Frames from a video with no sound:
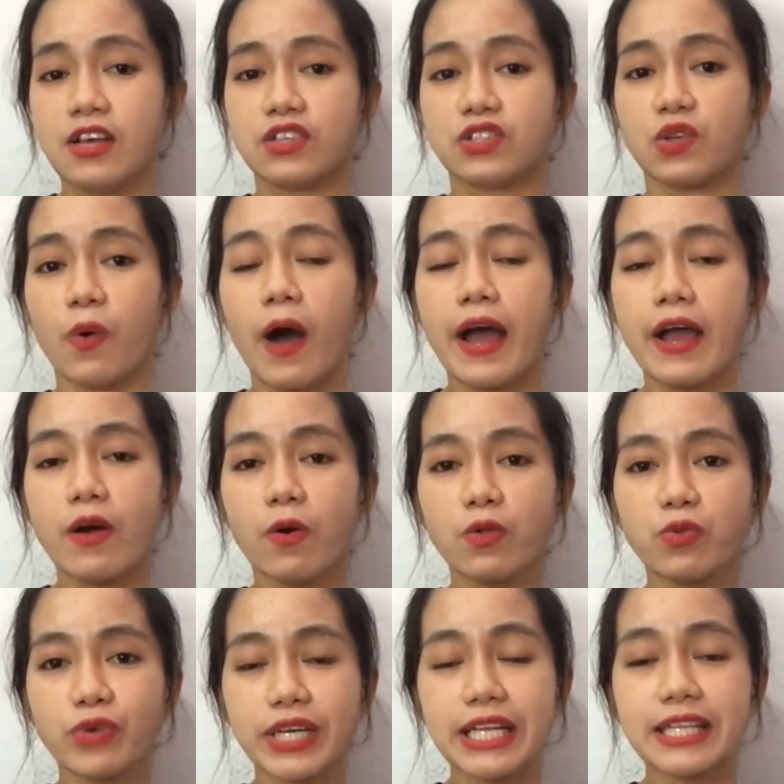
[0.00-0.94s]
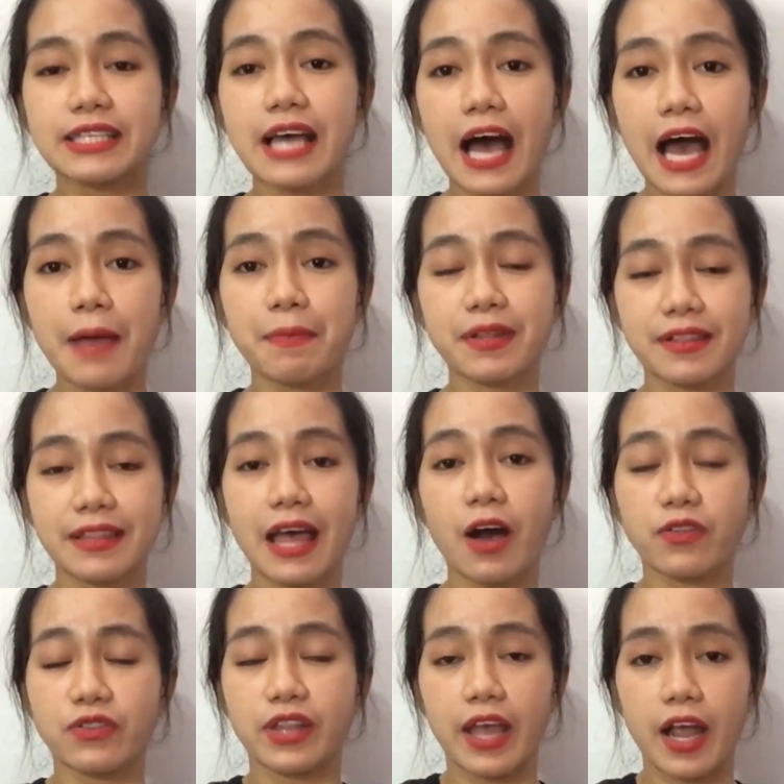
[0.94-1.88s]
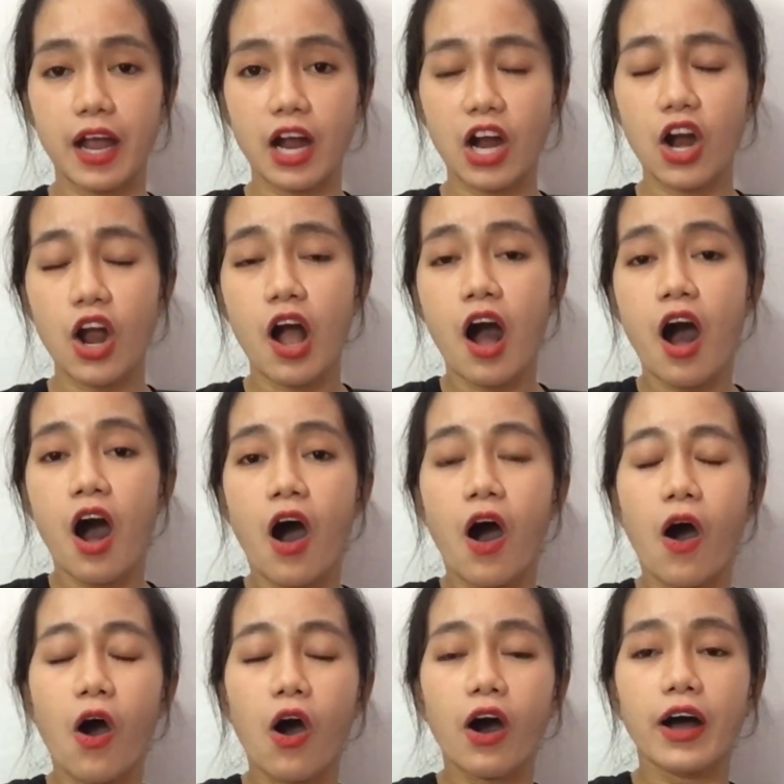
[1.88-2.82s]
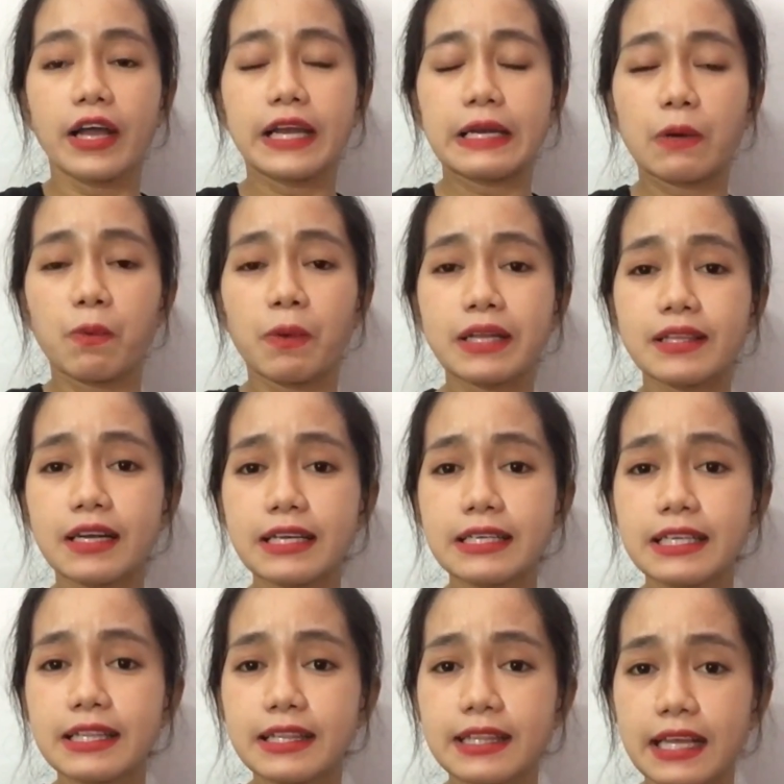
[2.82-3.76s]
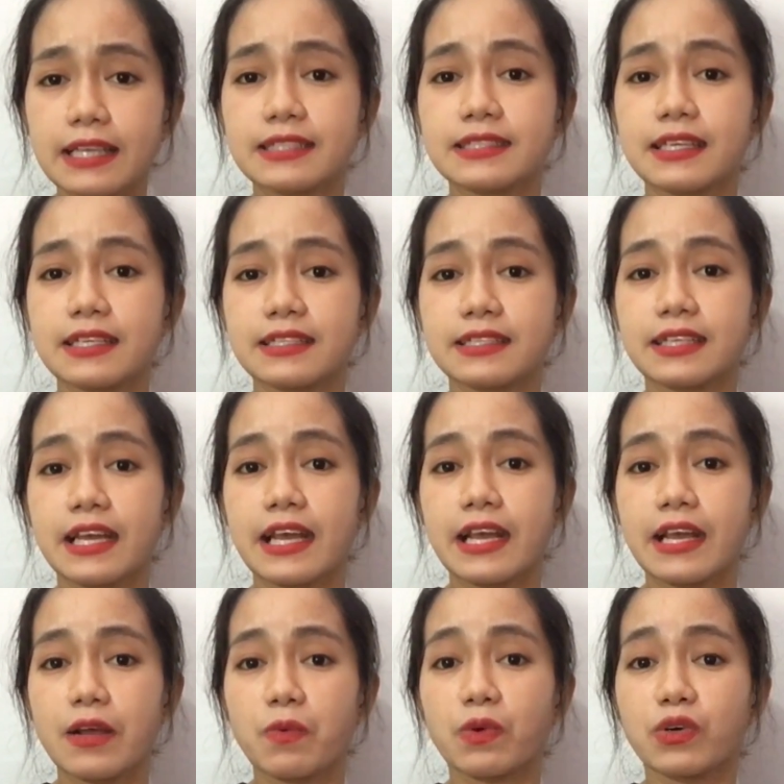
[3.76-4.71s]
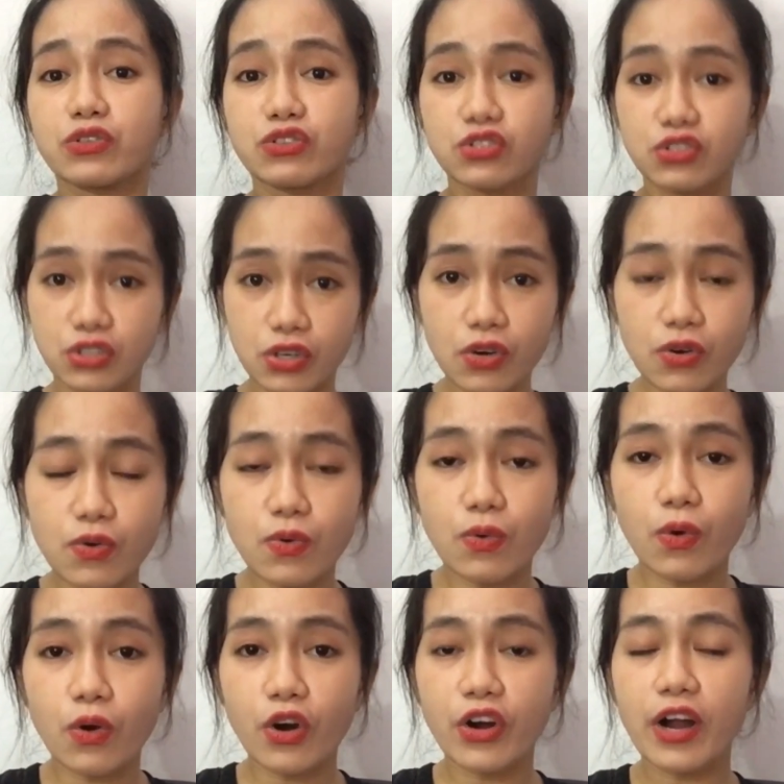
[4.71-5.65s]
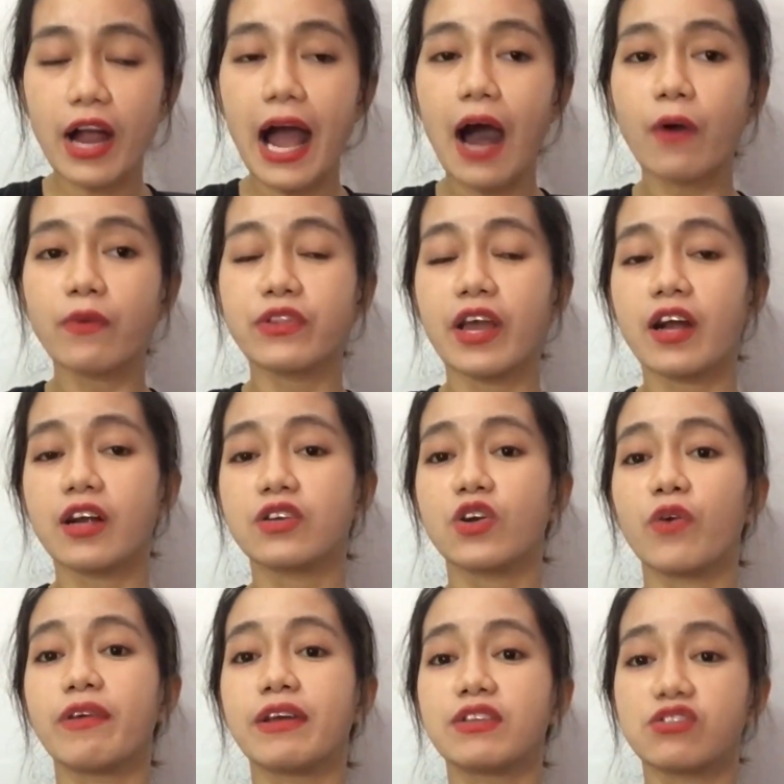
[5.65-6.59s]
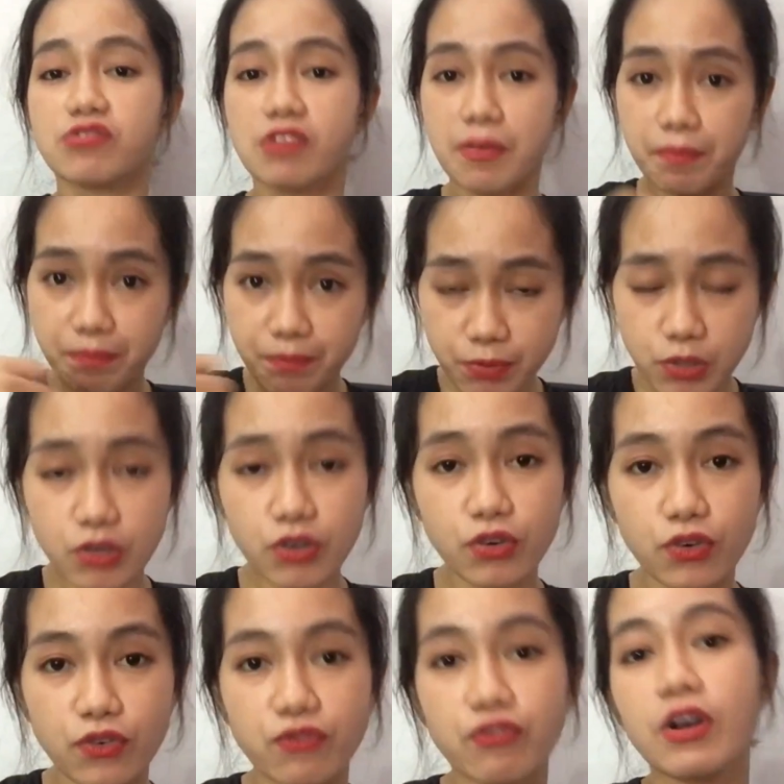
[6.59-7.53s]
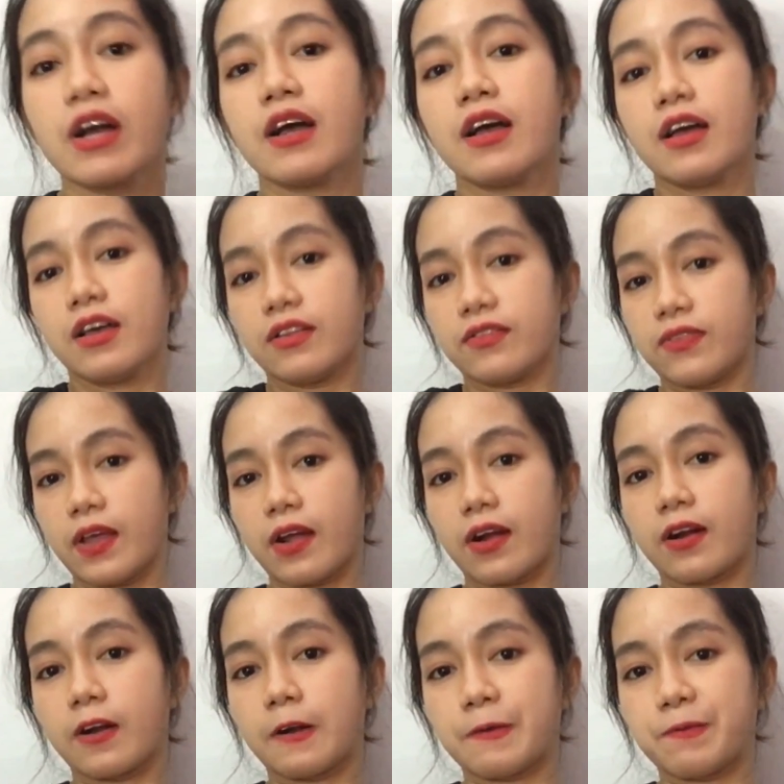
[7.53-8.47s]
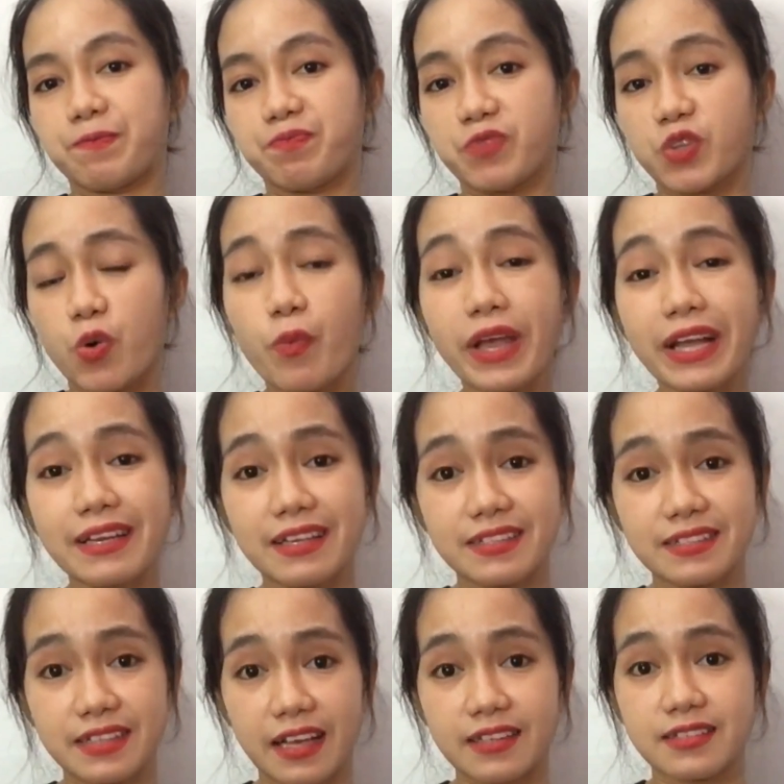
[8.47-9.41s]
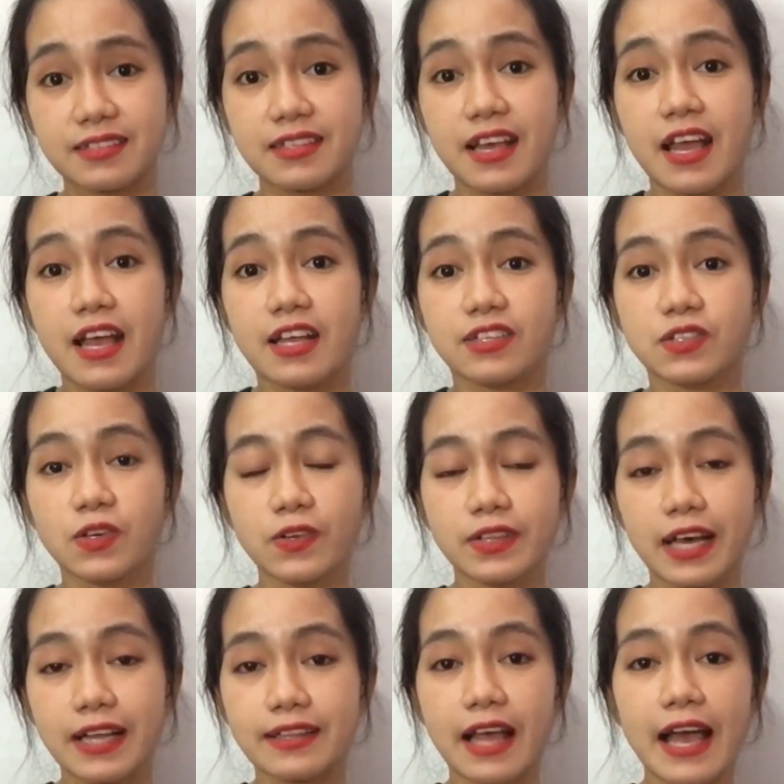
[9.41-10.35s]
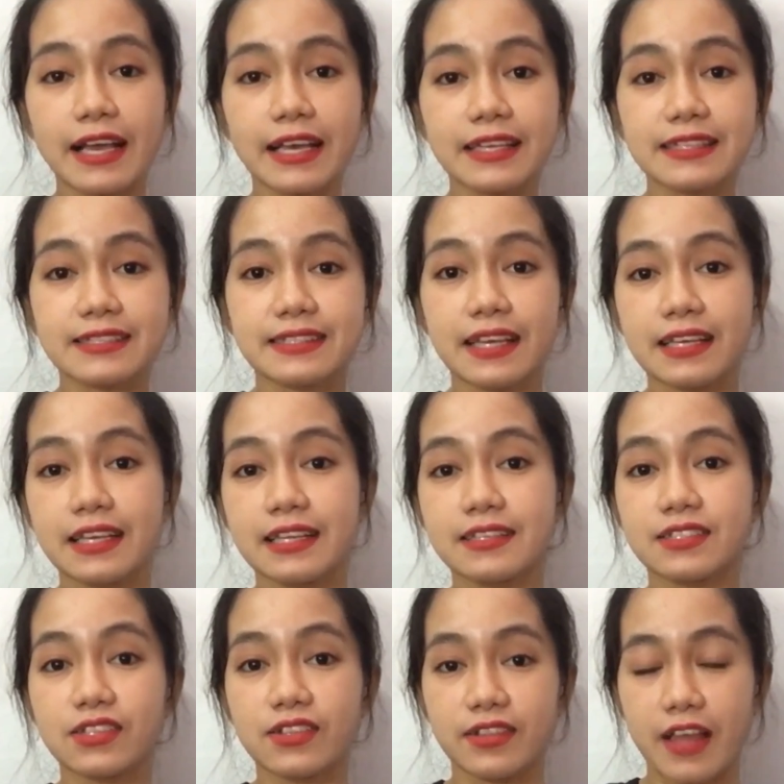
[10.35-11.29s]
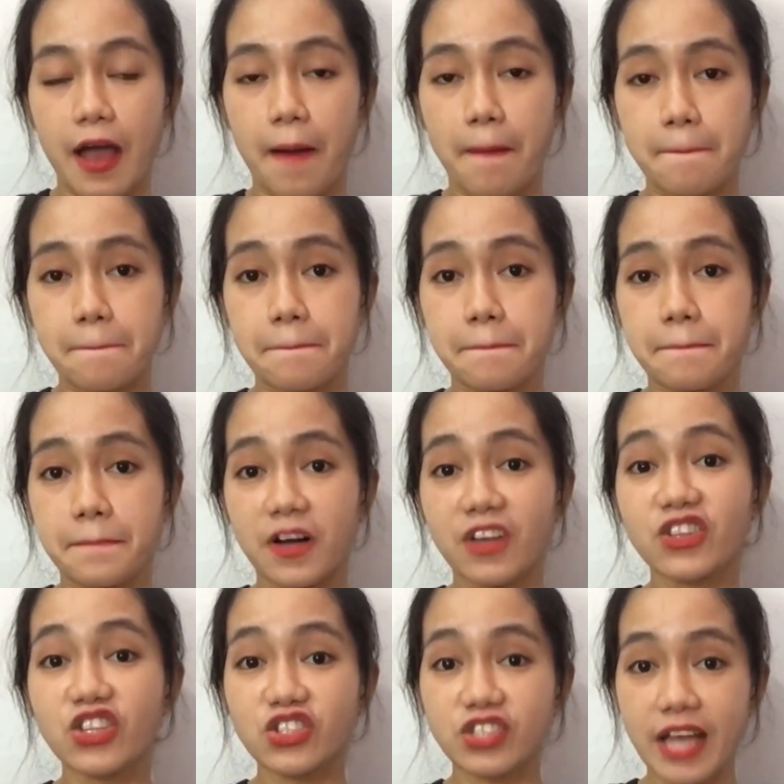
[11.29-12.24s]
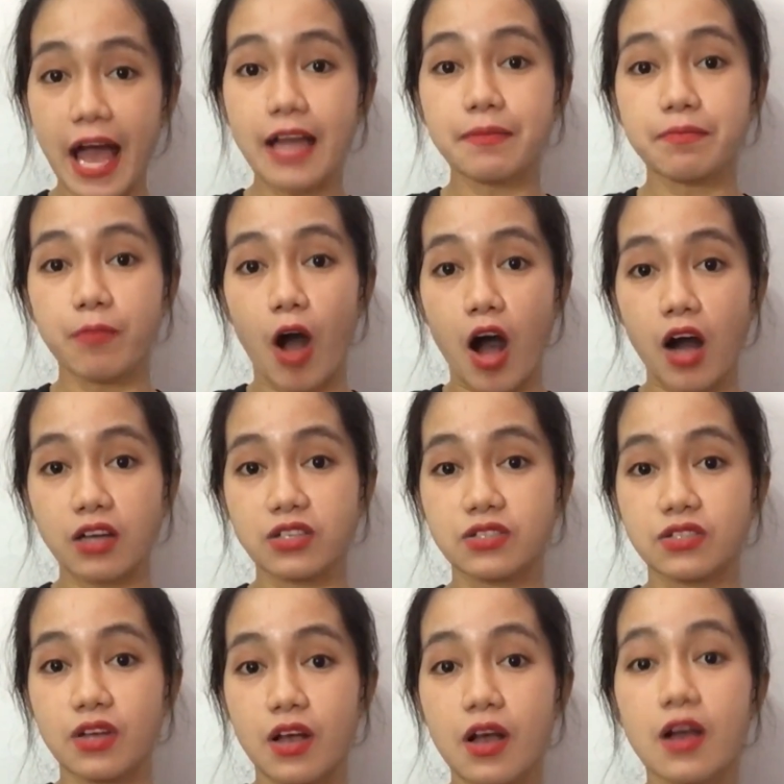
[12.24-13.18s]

So I already type it down there on what are the things that they will do or how they are going to improve their weaknesses, so that I can send it to them on the chat box